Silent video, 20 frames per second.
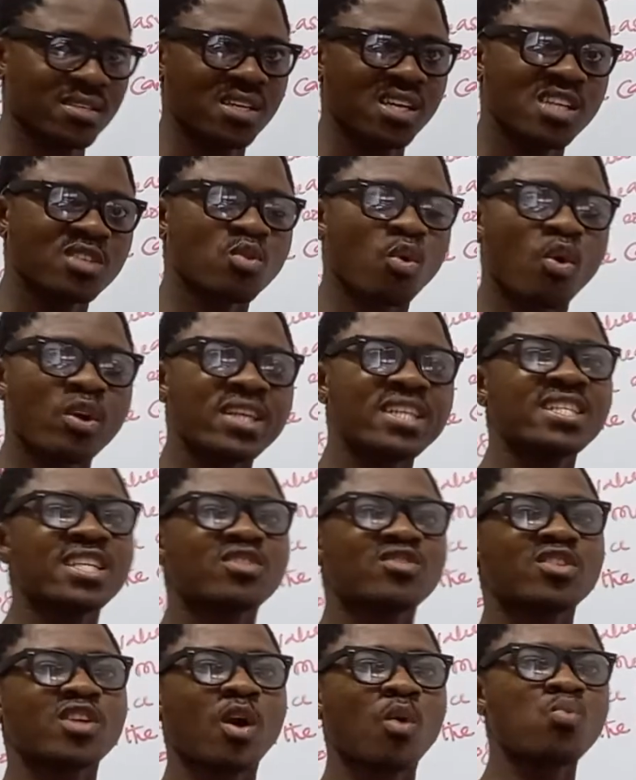So in a
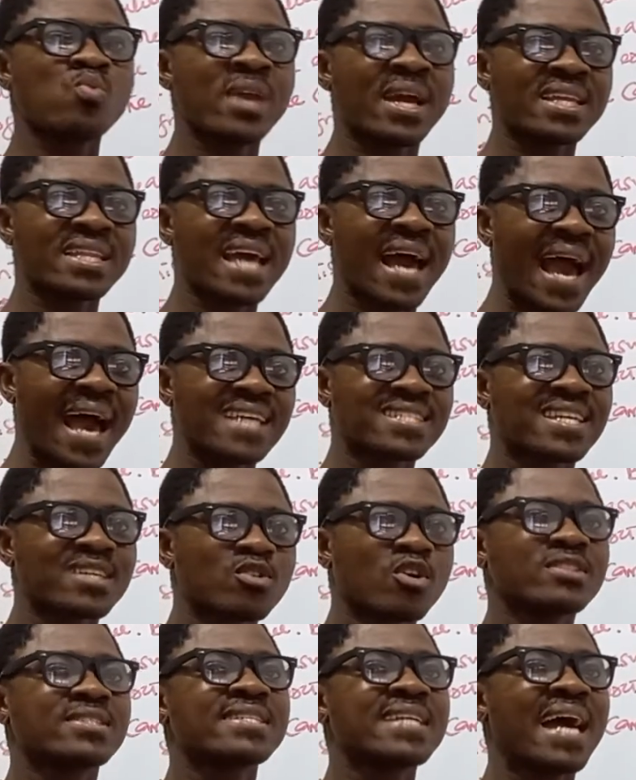situation where that asset
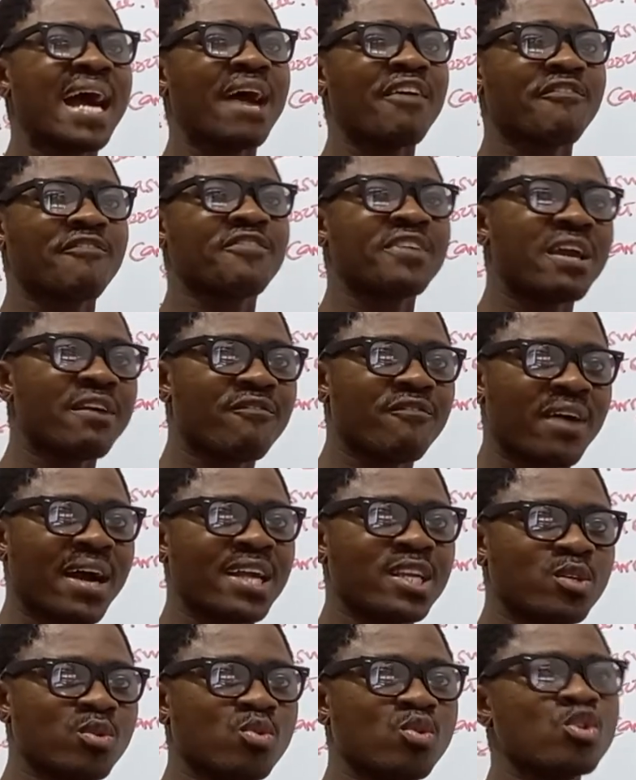doesn't have fair
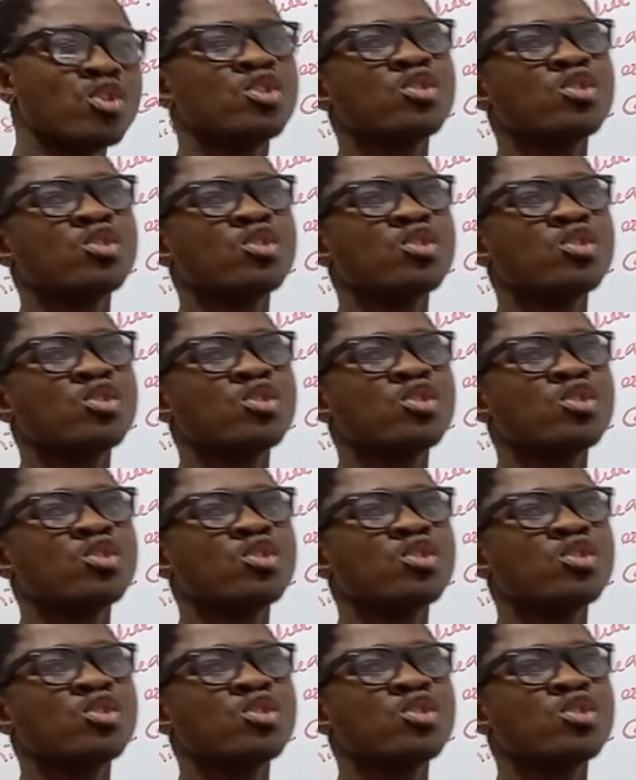value,